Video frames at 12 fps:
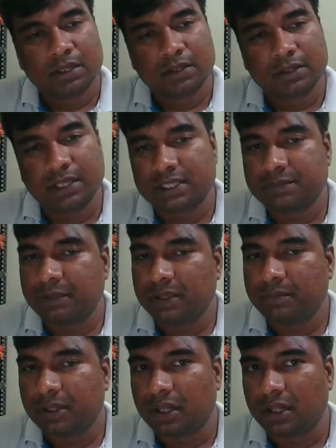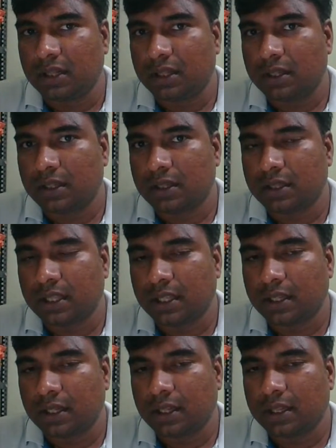These people,
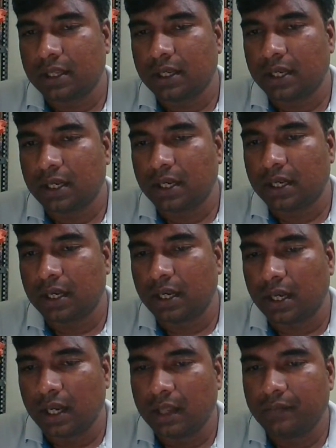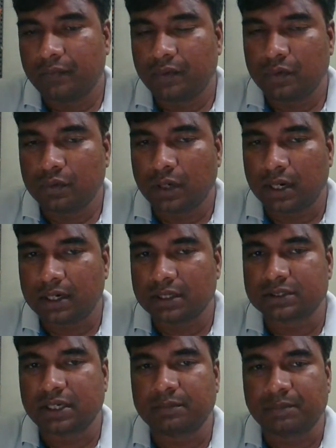they love to
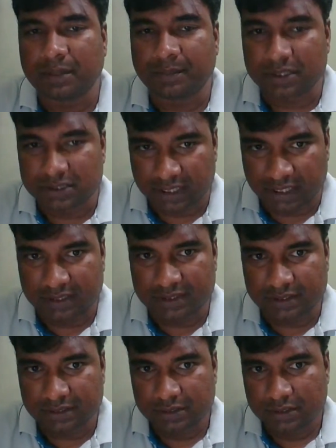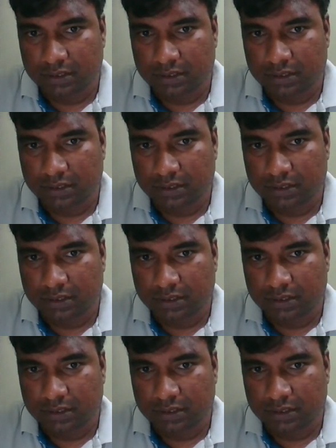understand people's needs.